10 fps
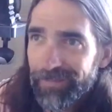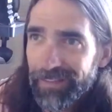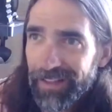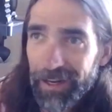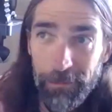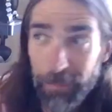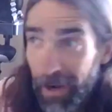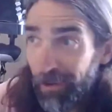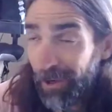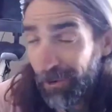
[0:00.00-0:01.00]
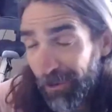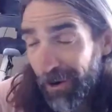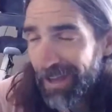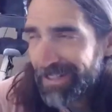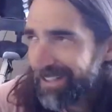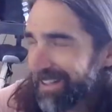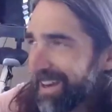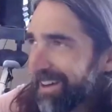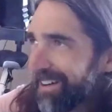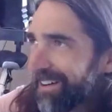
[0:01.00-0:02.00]
kind of bear the cross
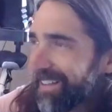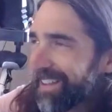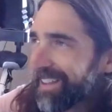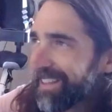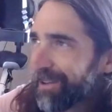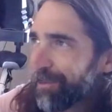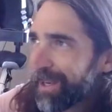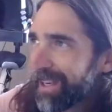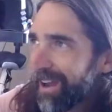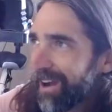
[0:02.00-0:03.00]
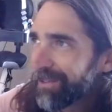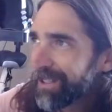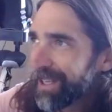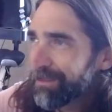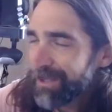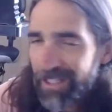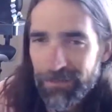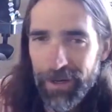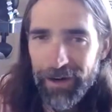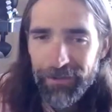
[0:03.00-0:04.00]
there that we oftentimes get to
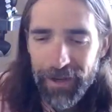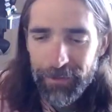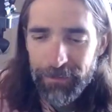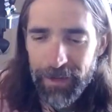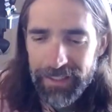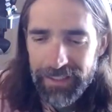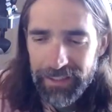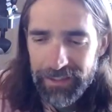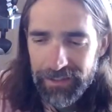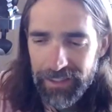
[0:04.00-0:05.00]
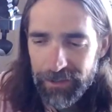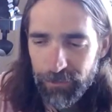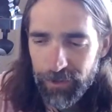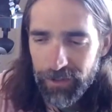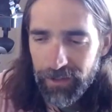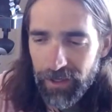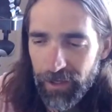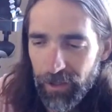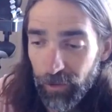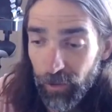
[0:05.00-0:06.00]
bear in family medicine as we're
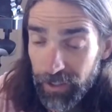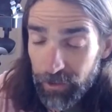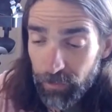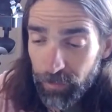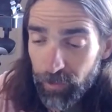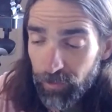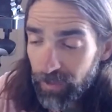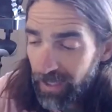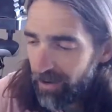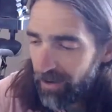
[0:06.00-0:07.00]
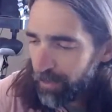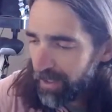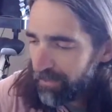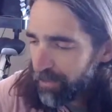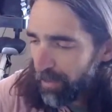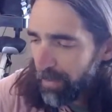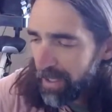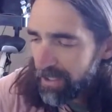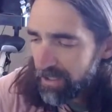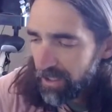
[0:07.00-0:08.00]
looking to improve the care that we give to our
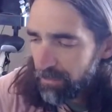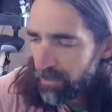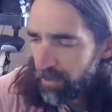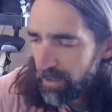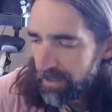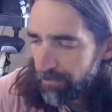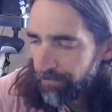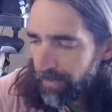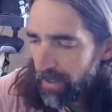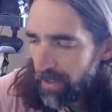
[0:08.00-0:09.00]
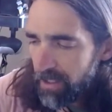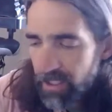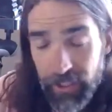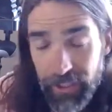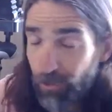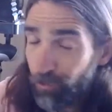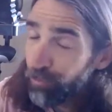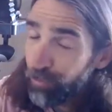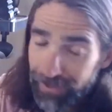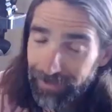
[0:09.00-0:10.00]
patients and communities. She's just a
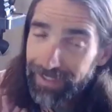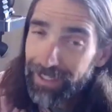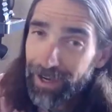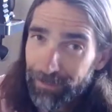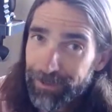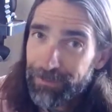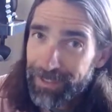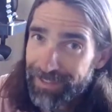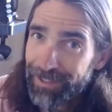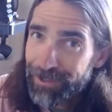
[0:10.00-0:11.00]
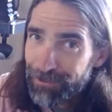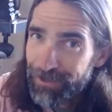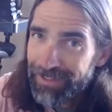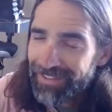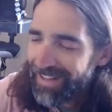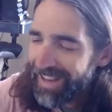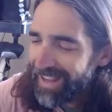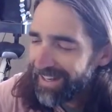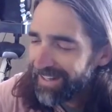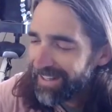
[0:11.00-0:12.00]
really optimistic human,
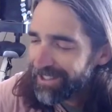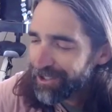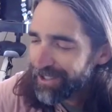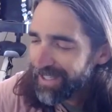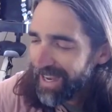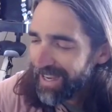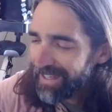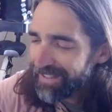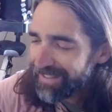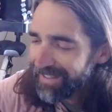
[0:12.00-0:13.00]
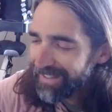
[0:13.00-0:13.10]
and she has